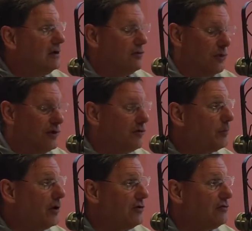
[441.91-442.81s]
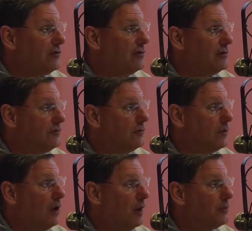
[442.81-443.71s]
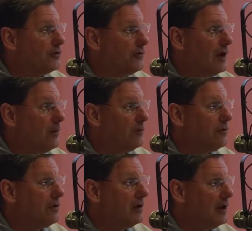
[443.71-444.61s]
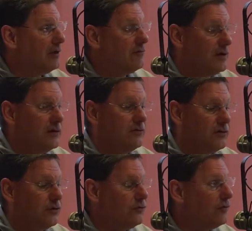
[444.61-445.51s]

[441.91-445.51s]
great space to accomplish that with an elevated view,